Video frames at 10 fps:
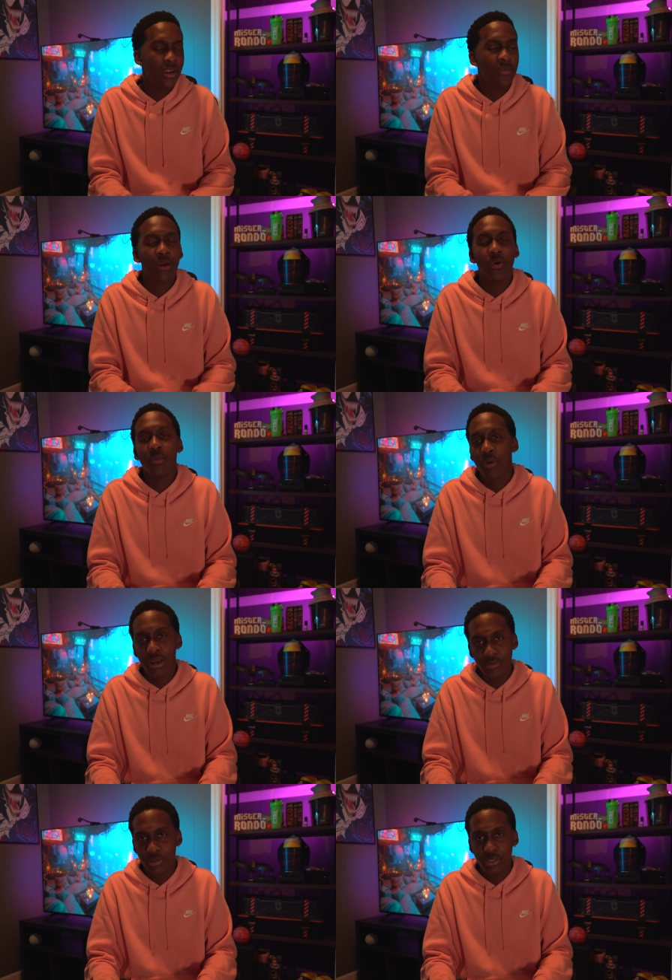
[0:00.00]
no matter what
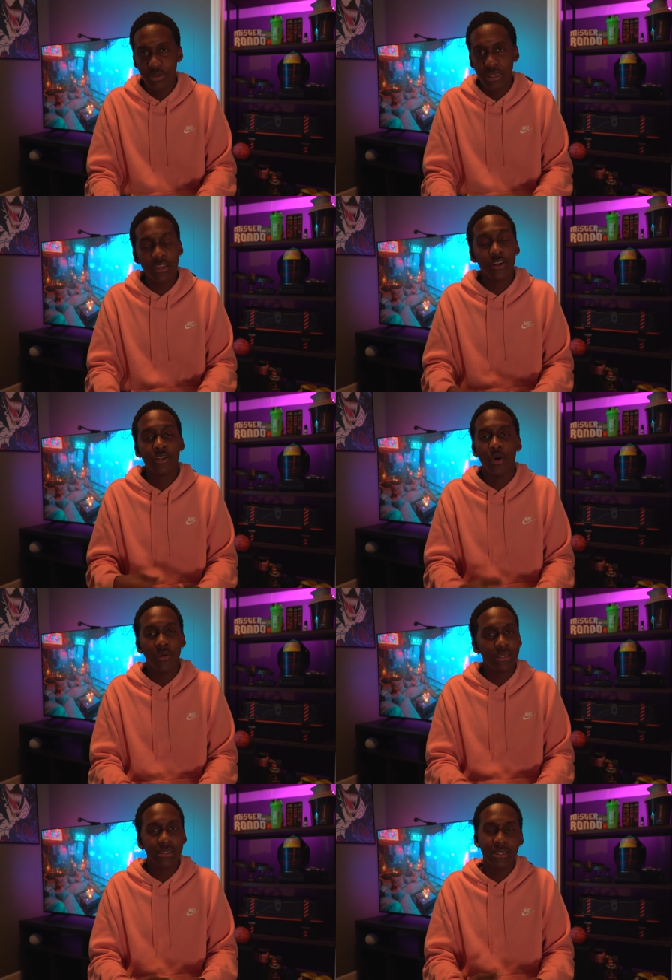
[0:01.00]
price point you get, you're
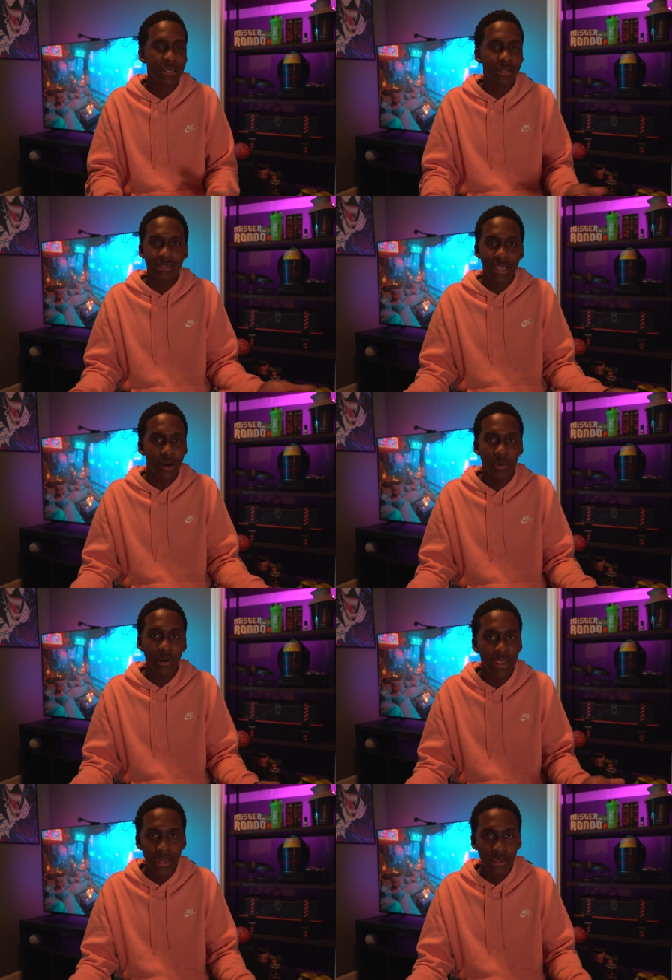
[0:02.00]
going to need a
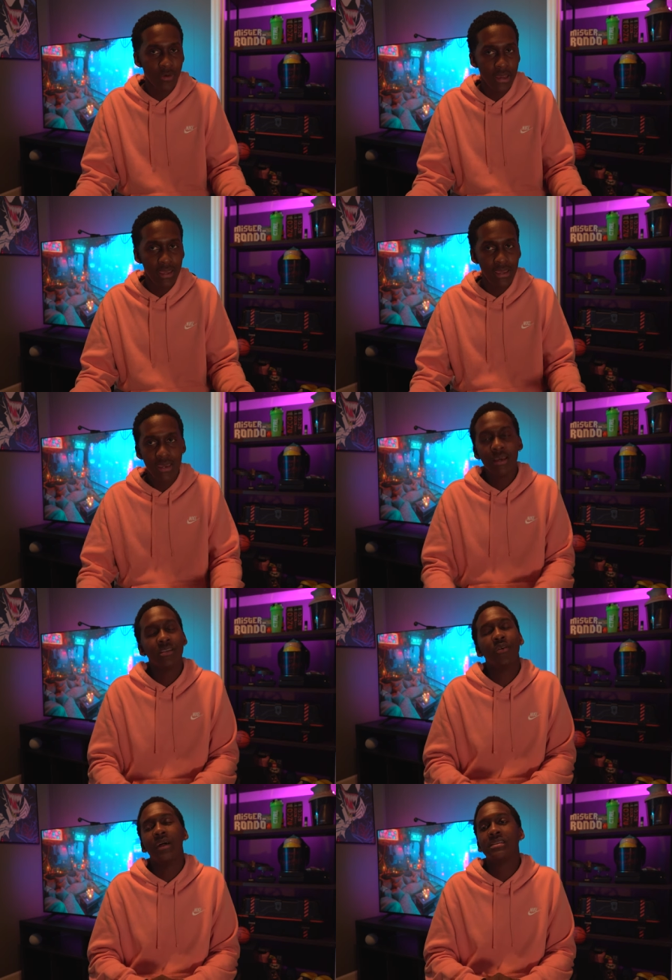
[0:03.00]
soundbar anyway.
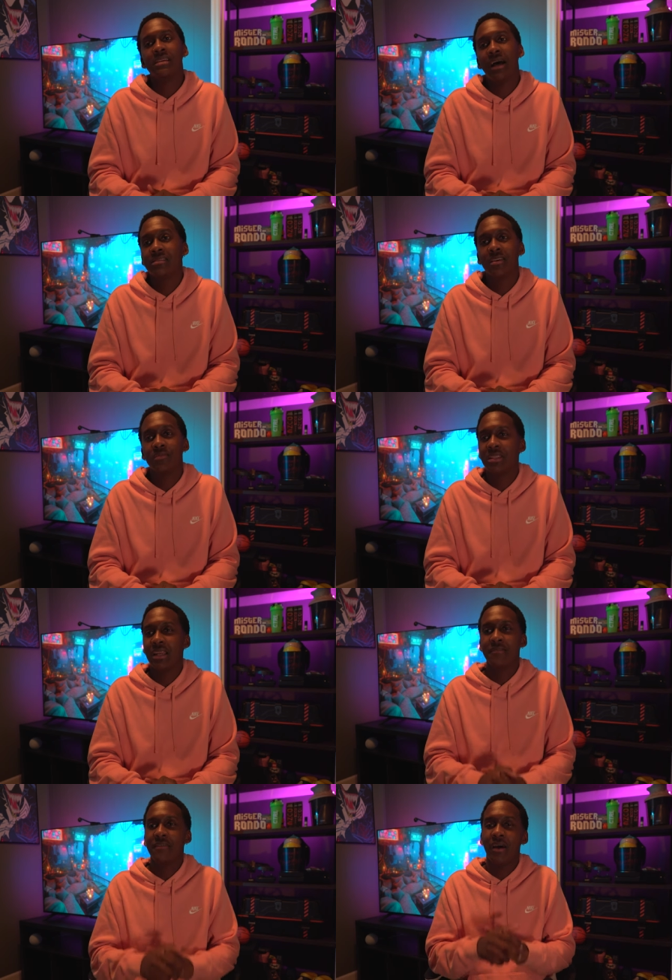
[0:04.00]
So that's not something
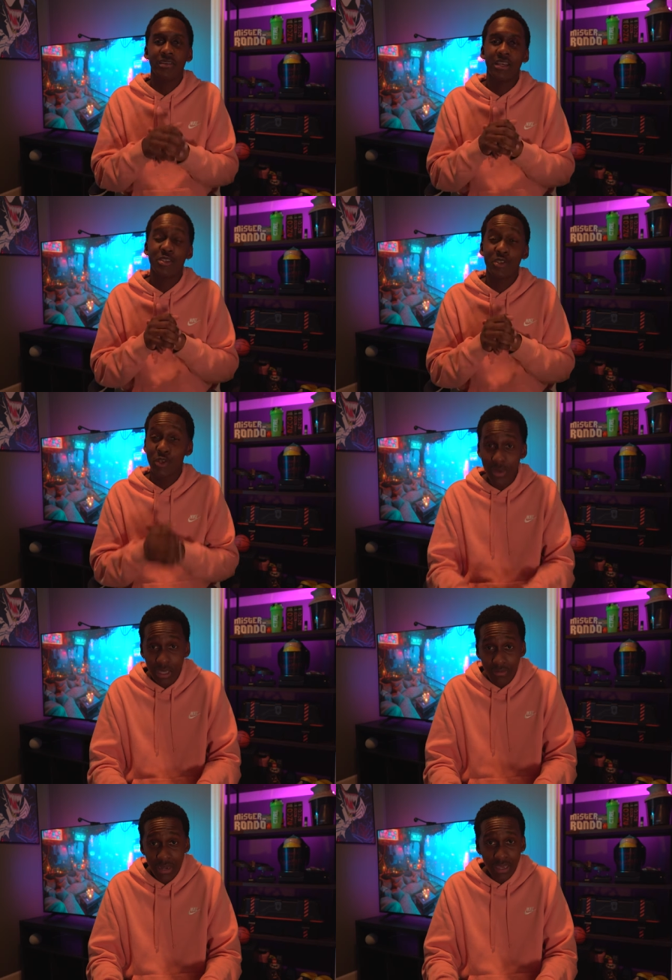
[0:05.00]
that I found as too
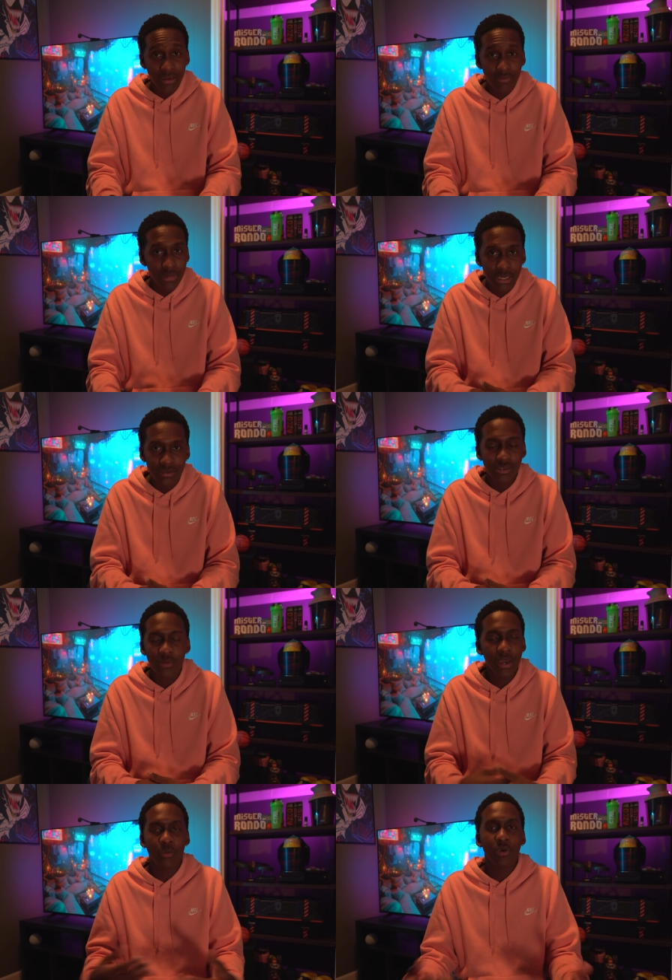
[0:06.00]
big of a negative, because no
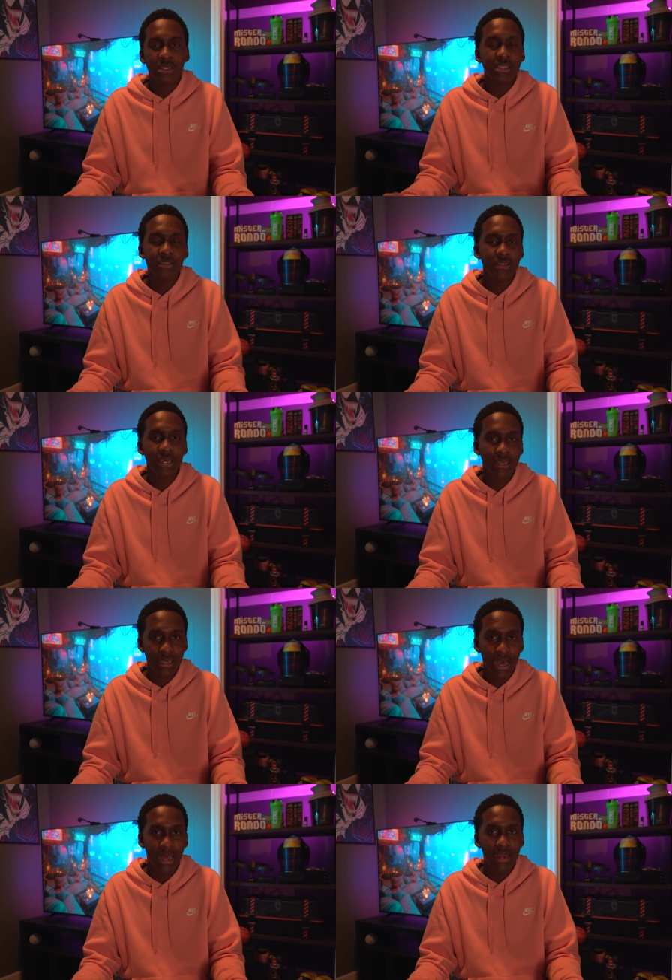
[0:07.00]
matter what T V I
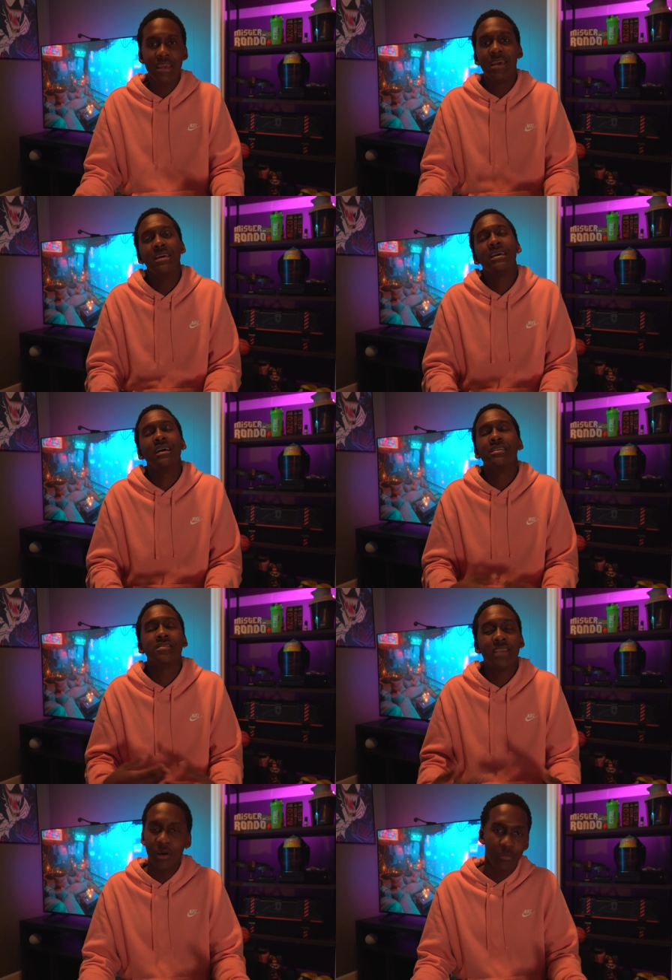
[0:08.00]
got, a
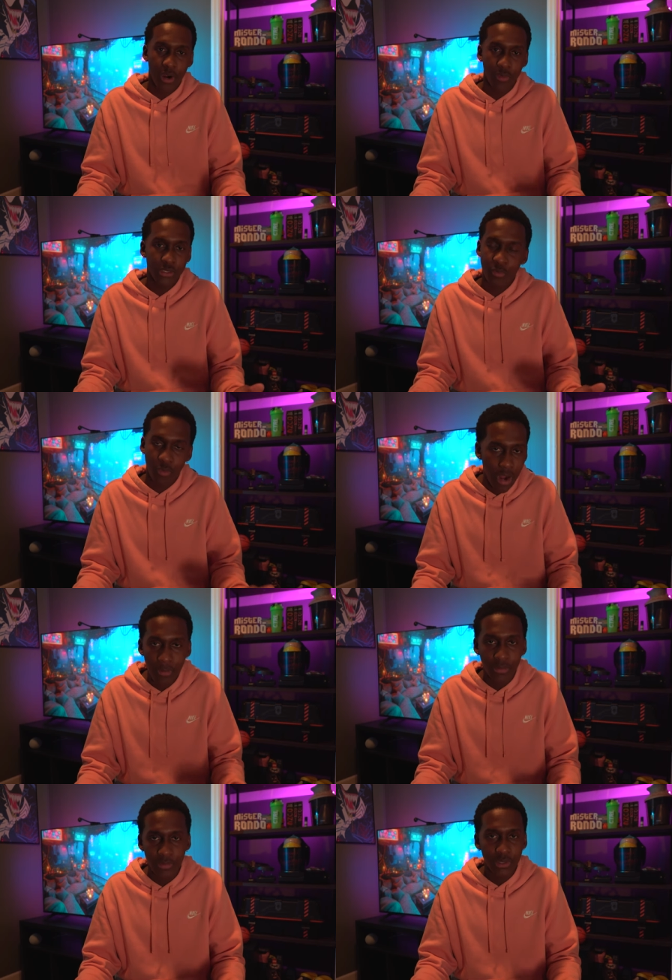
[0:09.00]
soundbar was
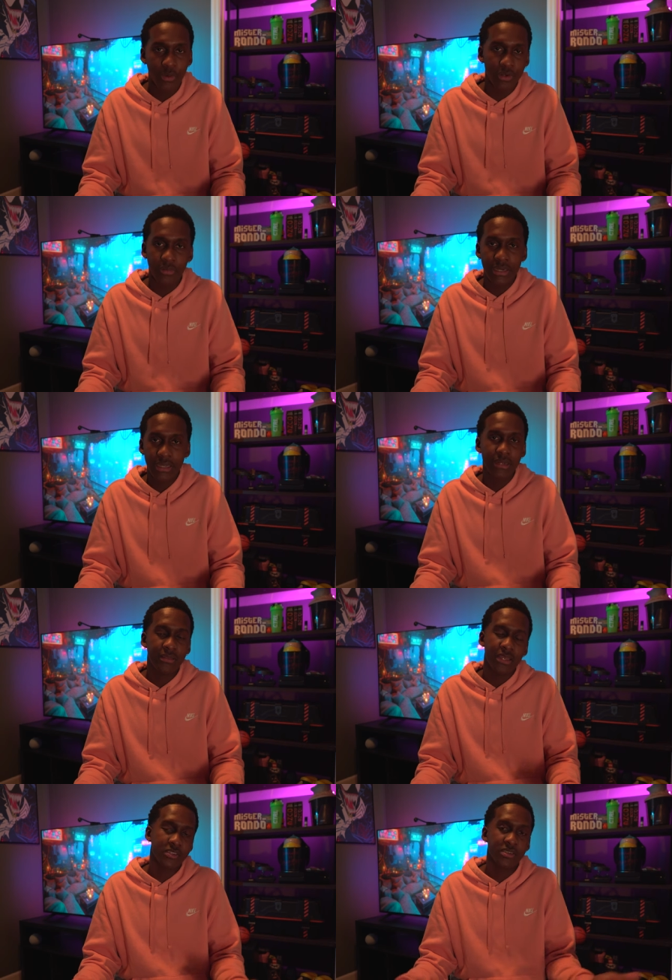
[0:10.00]
probably going to be
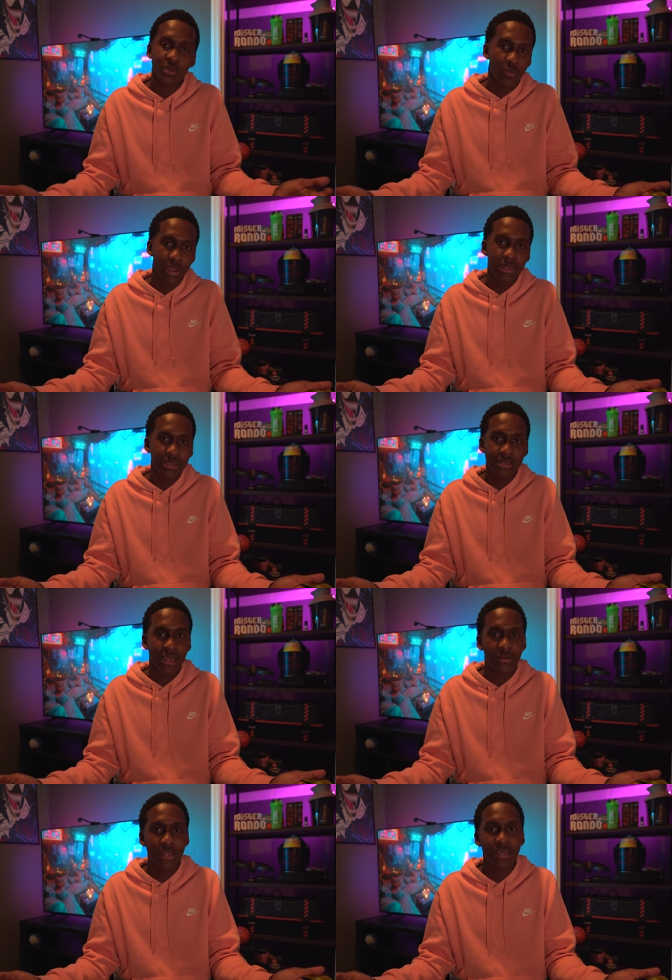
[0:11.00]
needed. That's just the way it is
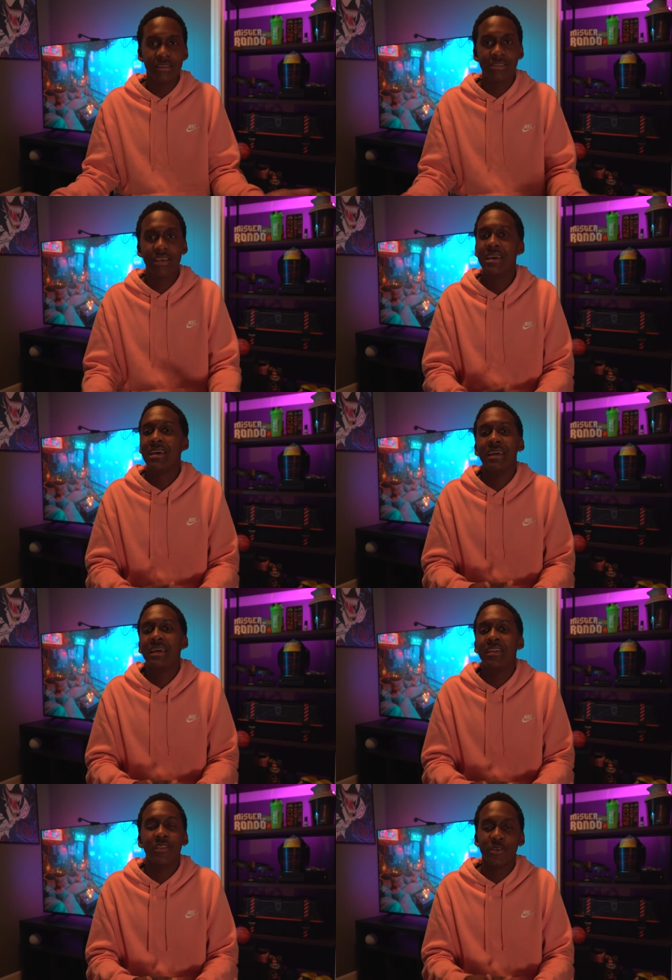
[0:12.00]
nowadays,
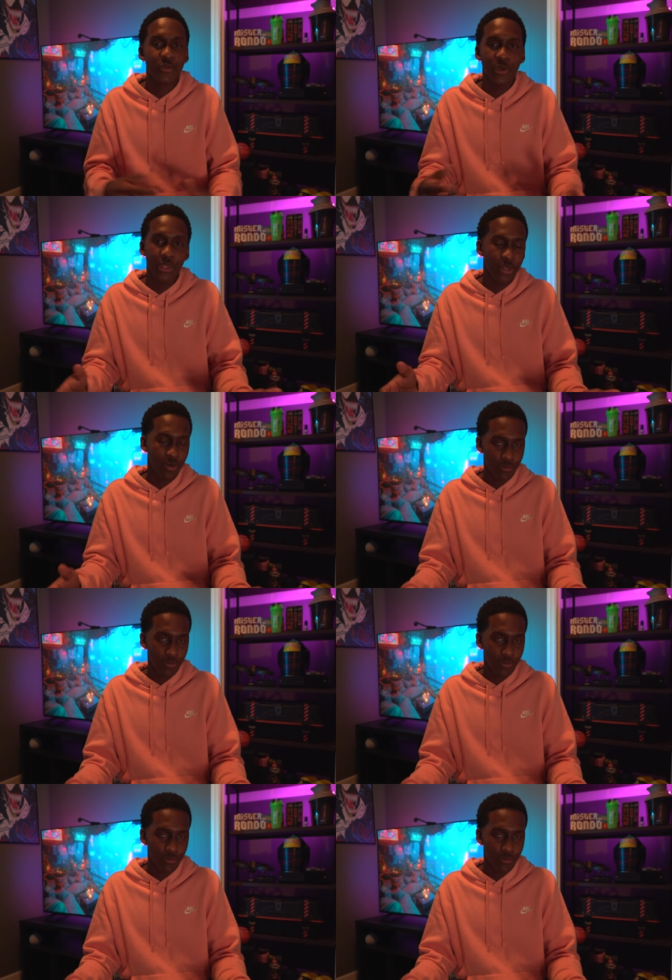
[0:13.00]
and there's really no